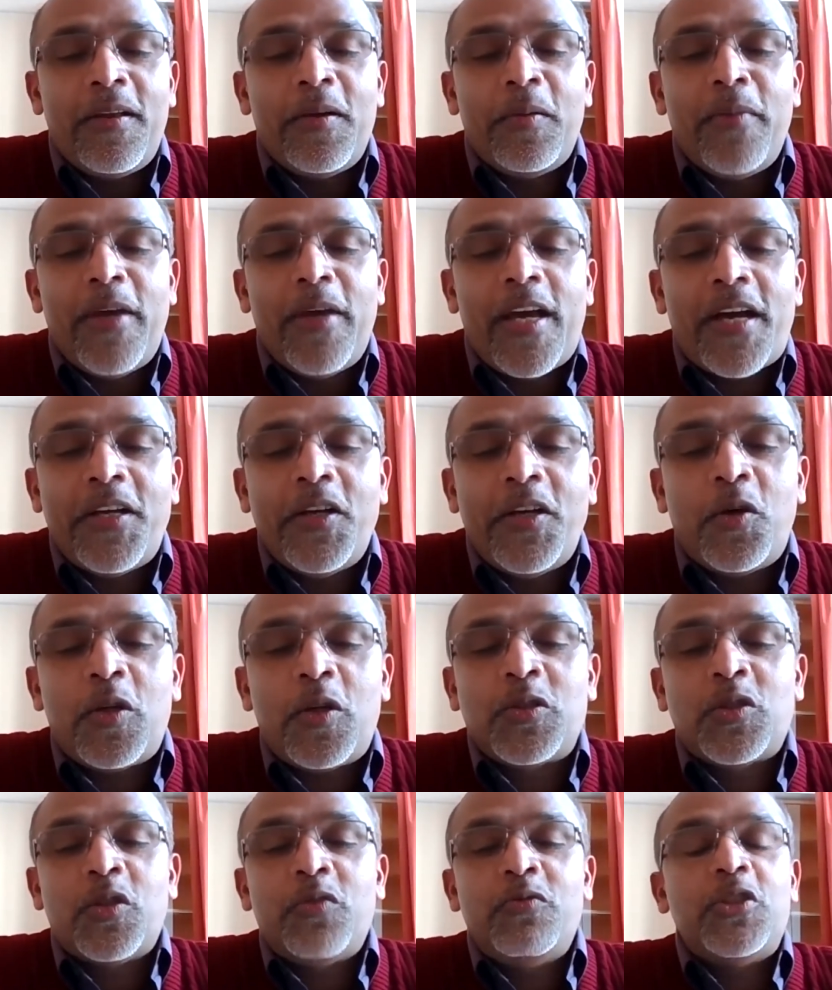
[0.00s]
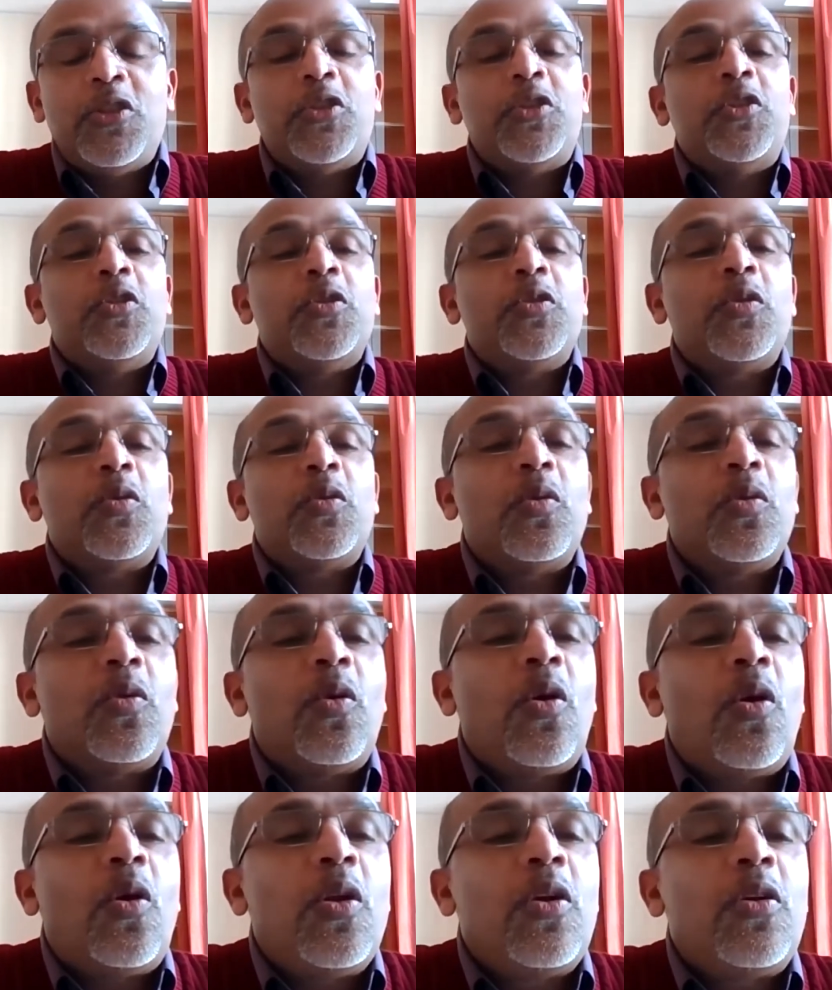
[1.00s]
but uh, may I also wish you,
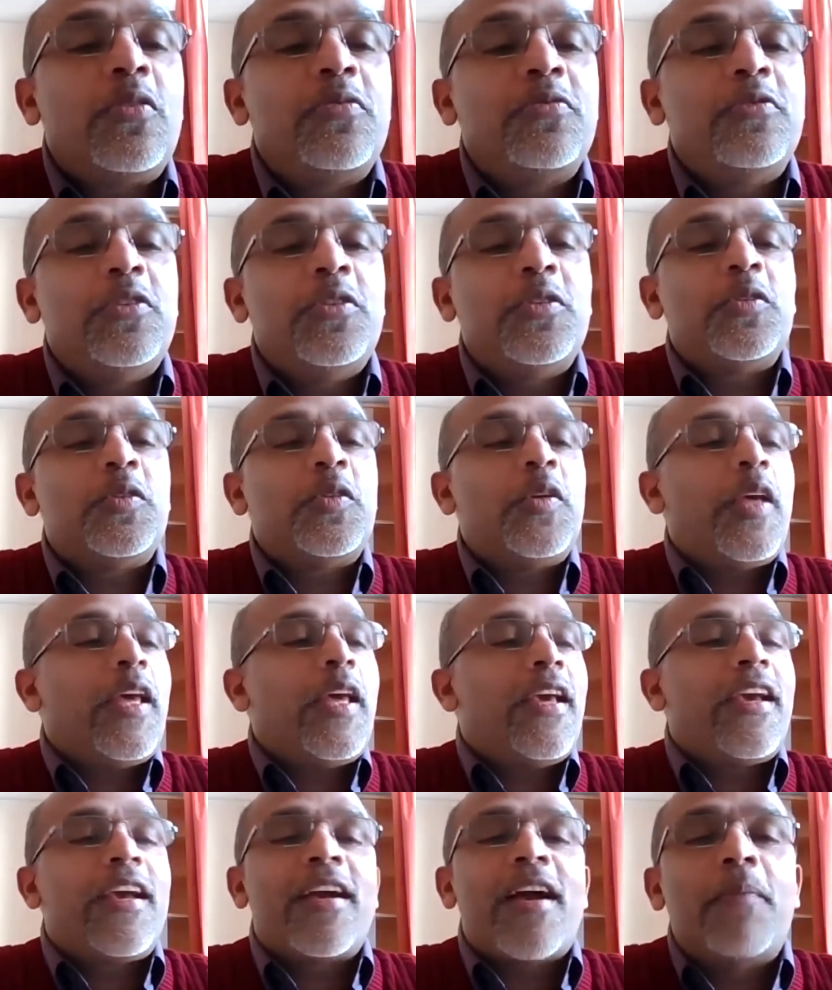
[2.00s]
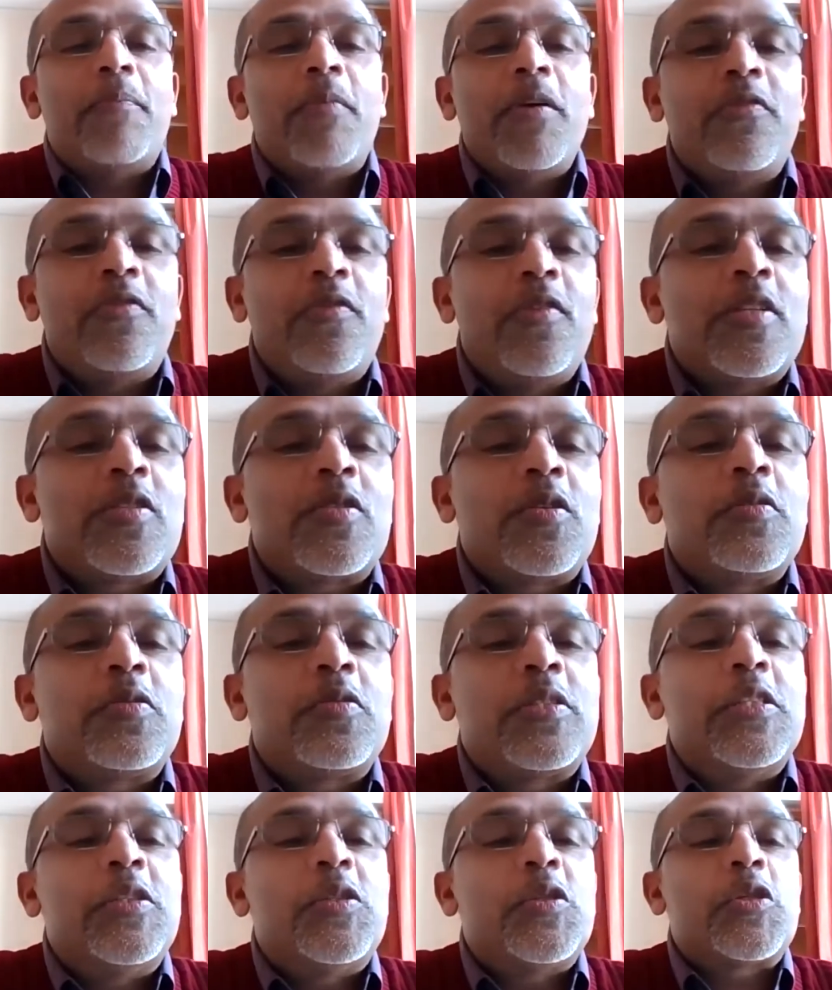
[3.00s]
all of you, a happy feast of
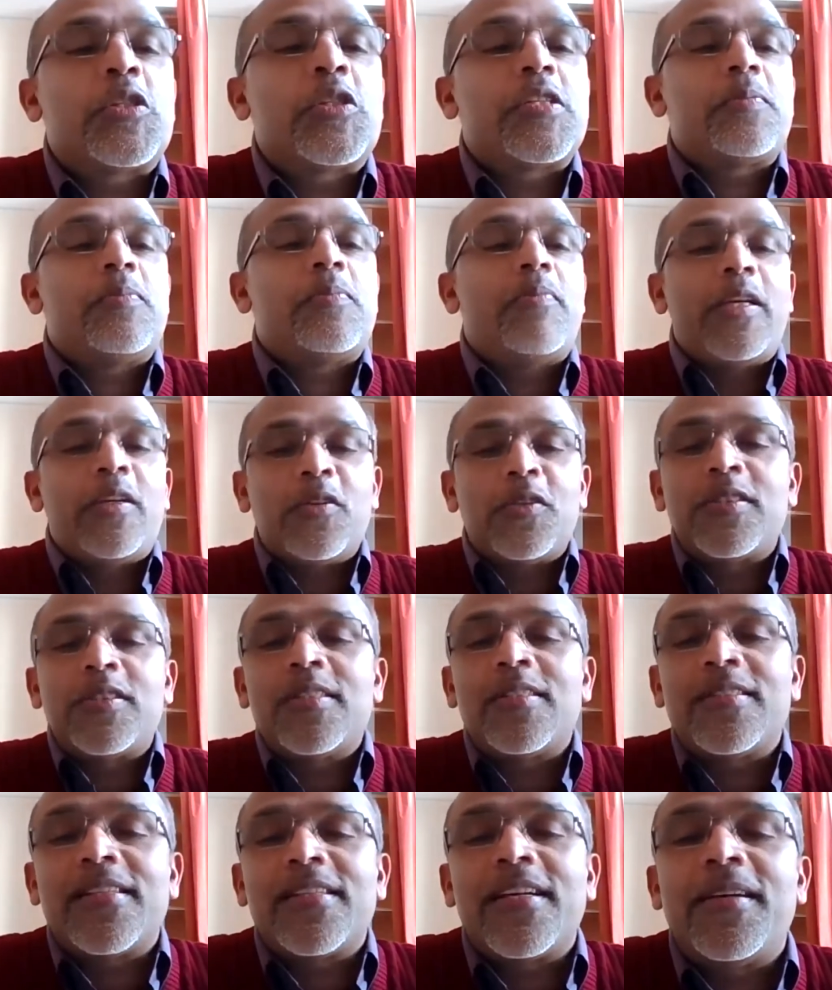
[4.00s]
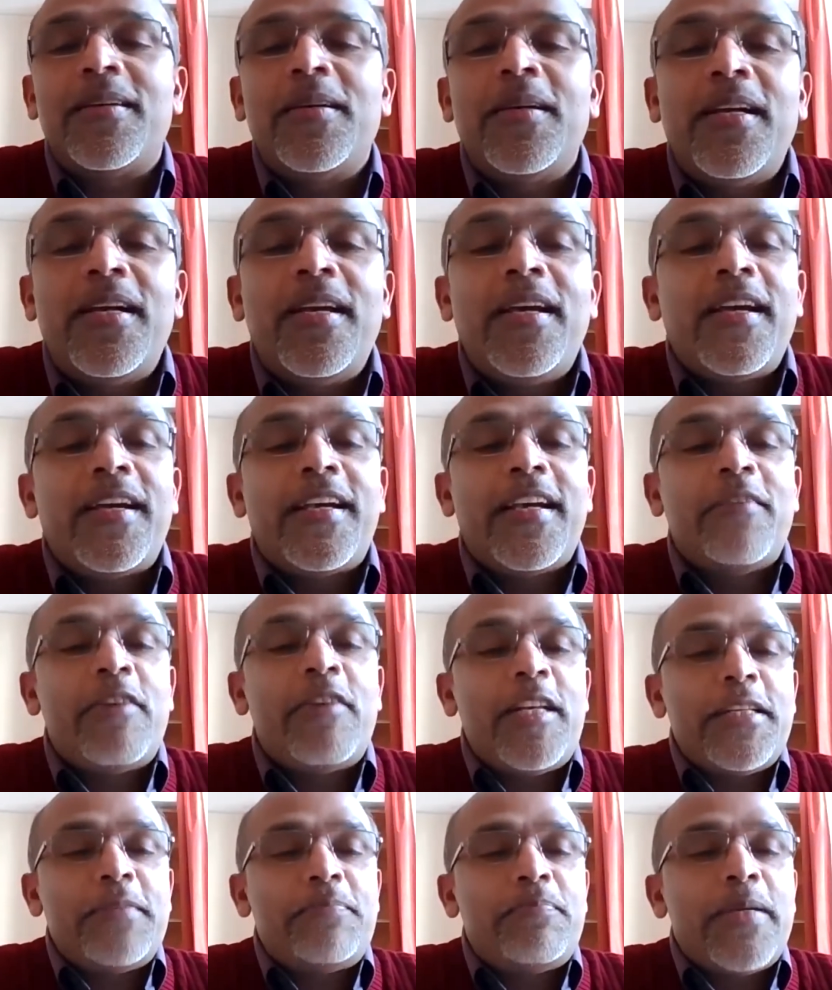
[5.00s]
St. Joseph because it is a
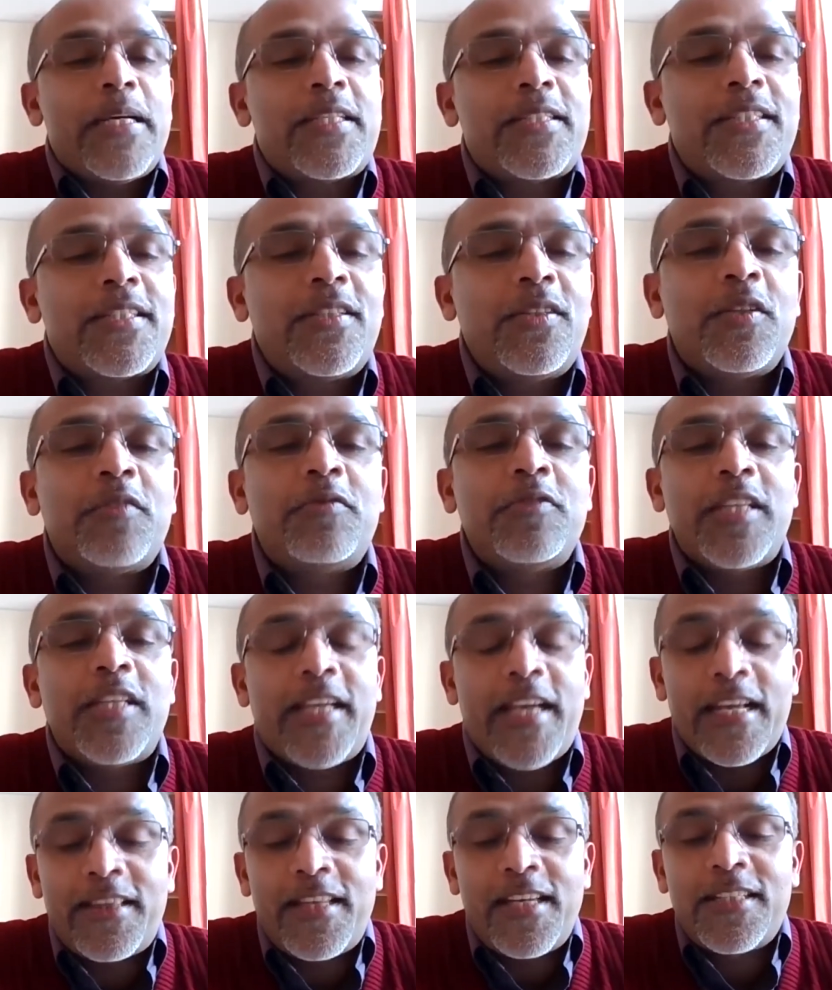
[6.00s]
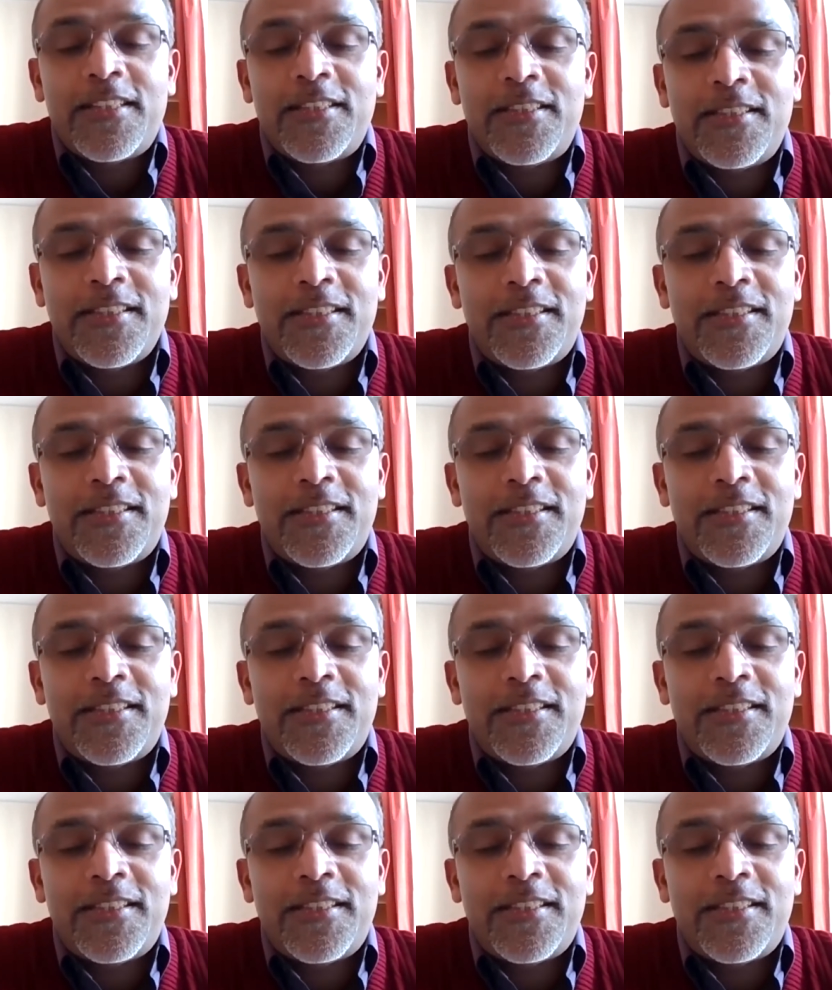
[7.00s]
heavenly patron of the Catholic